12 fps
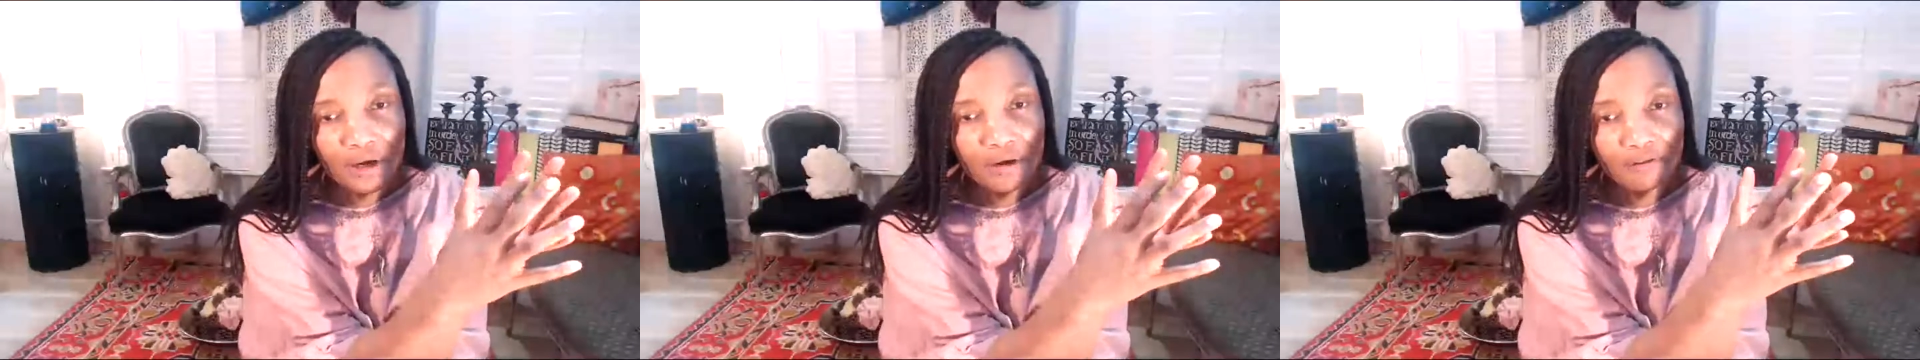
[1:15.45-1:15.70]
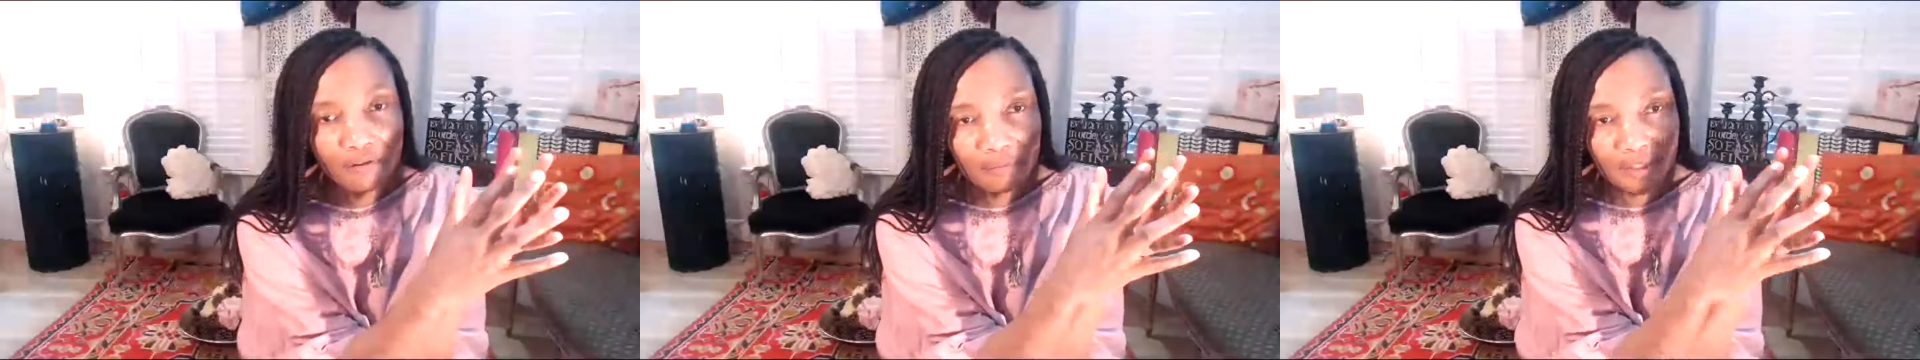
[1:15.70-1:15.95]

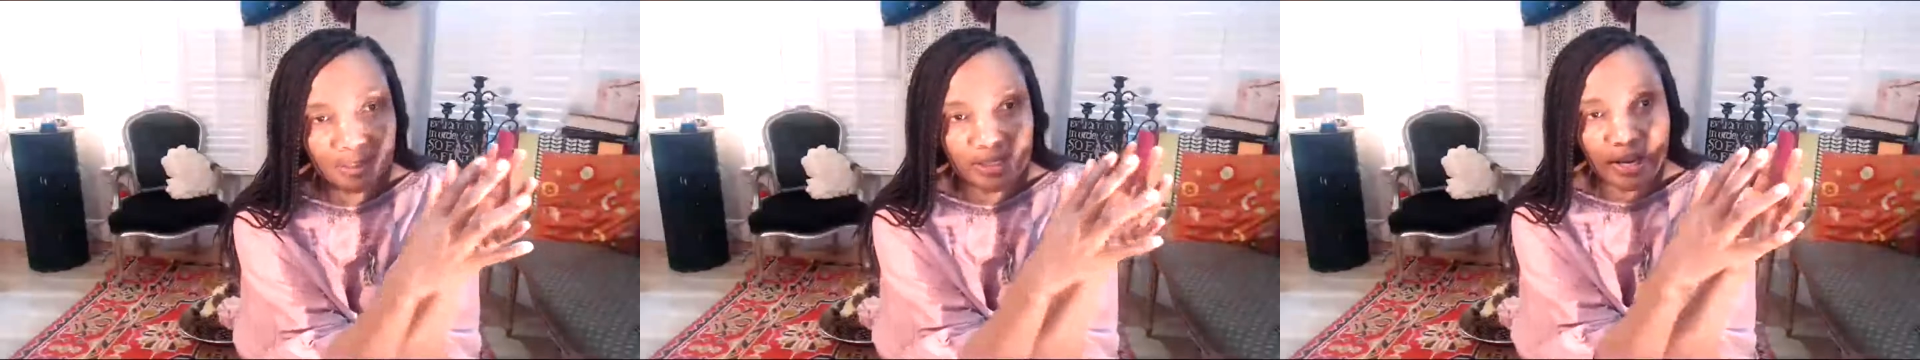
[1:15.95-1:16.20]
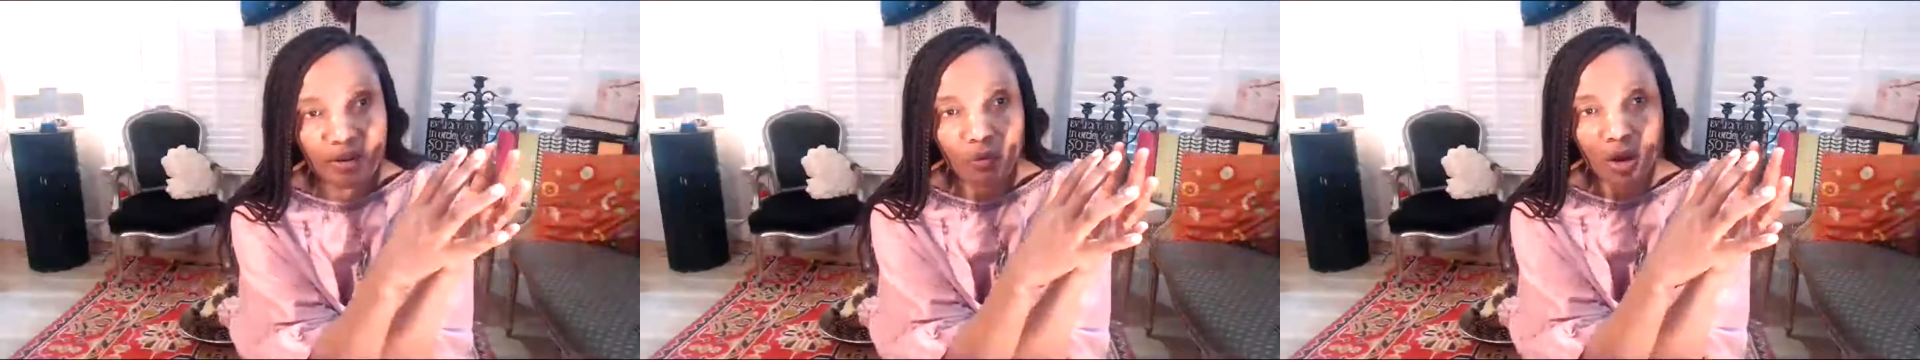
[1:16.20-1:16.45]
from the
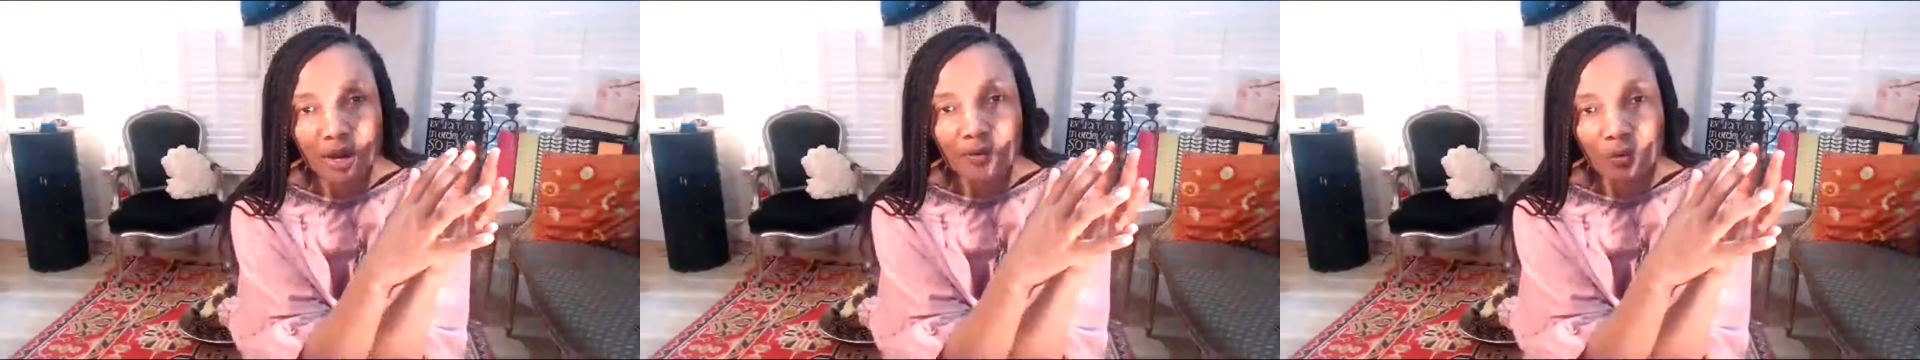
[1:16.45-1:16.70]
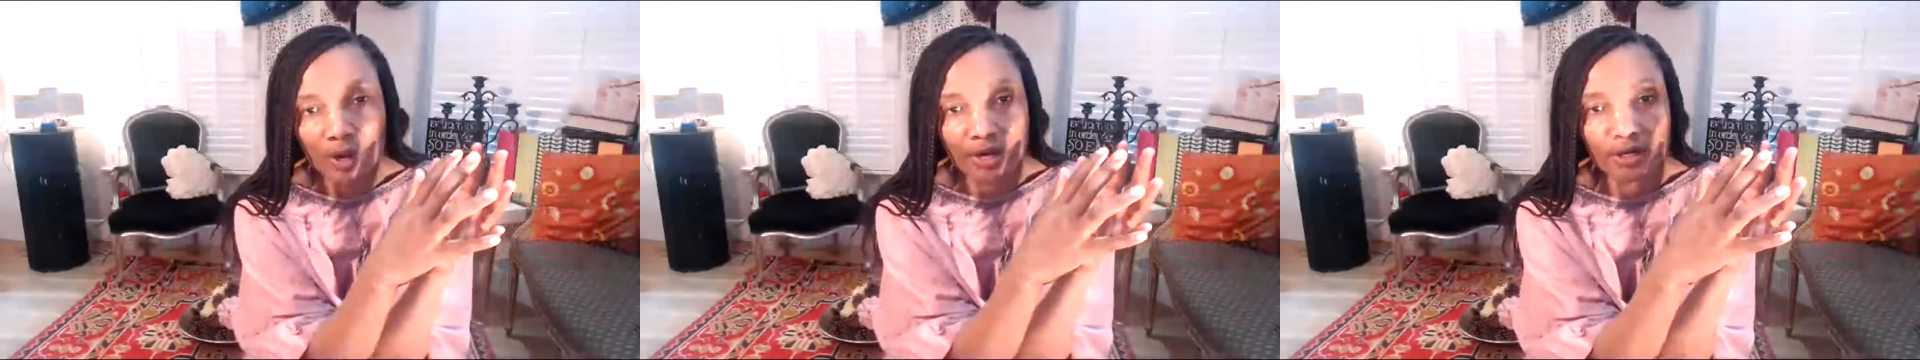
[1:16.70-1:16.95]
day one
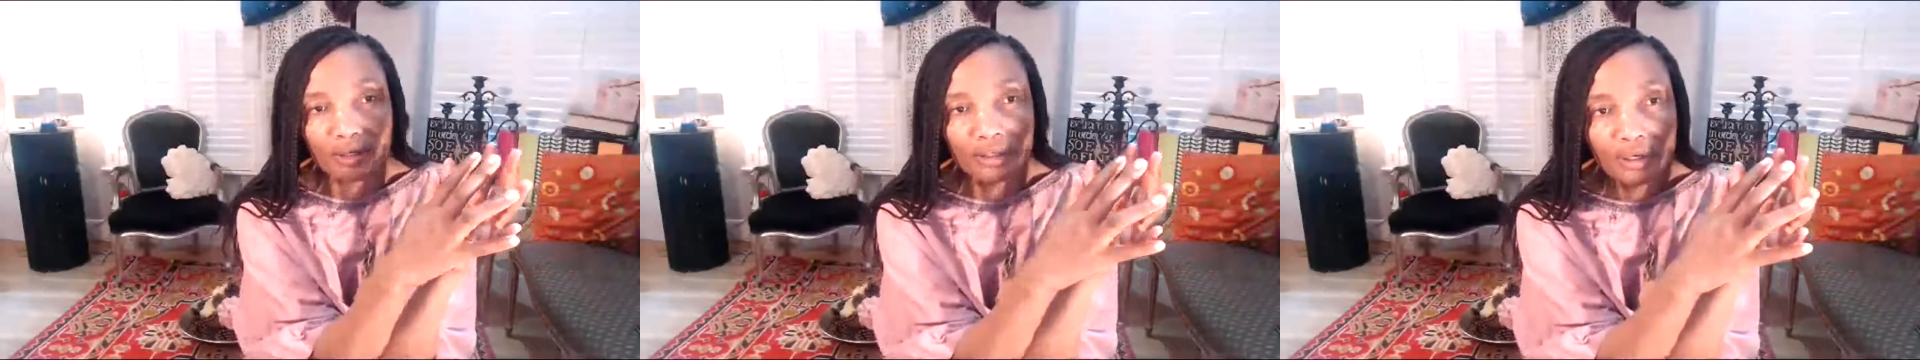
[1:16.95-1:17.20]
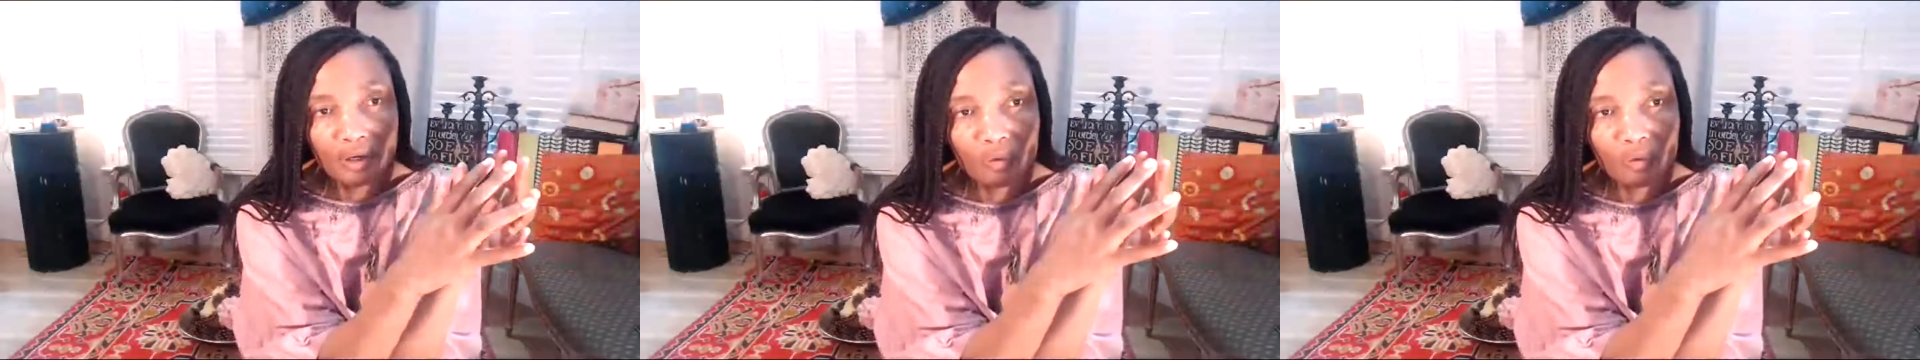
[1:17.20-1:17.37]
when